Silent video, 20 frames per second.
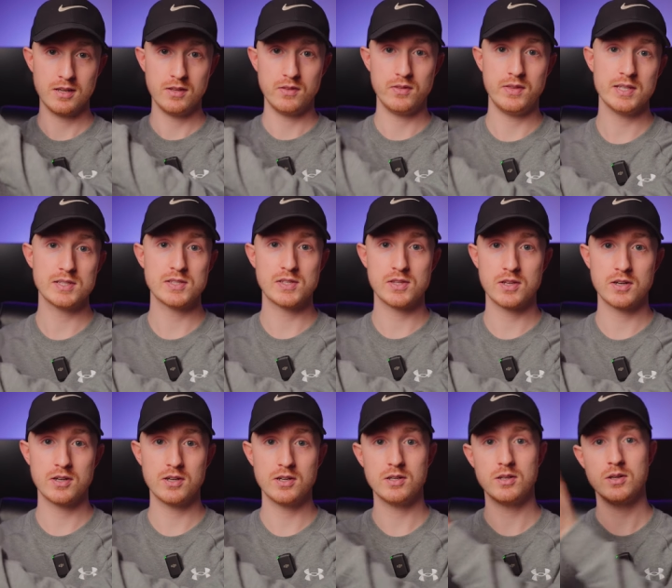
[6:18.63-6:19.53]
this
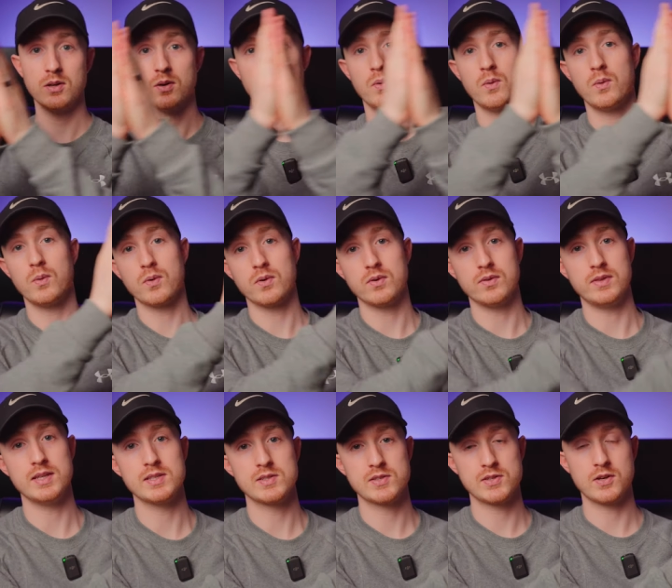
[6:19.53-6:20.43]
third or
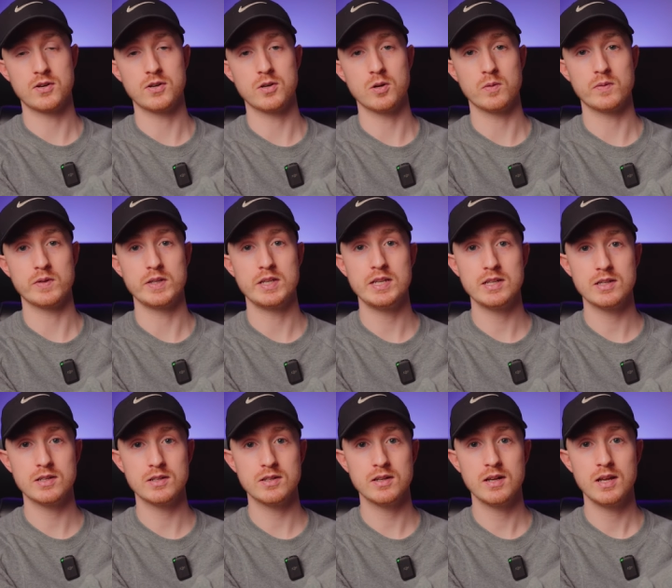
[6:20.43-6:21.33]
this third over
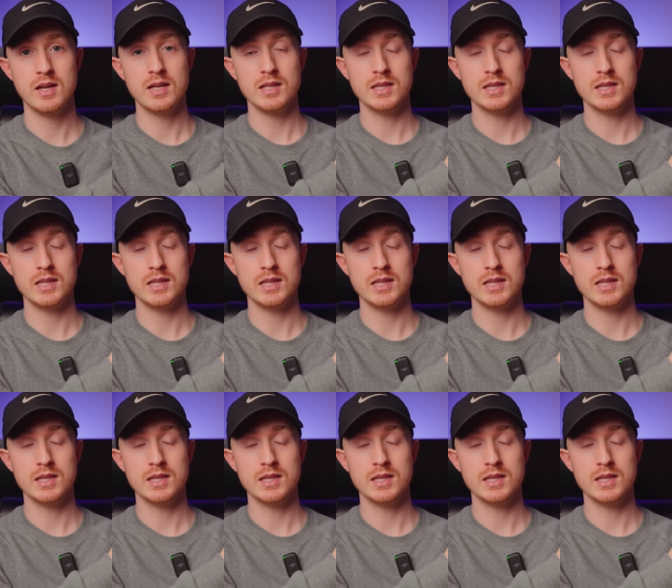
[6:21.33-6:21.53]
here,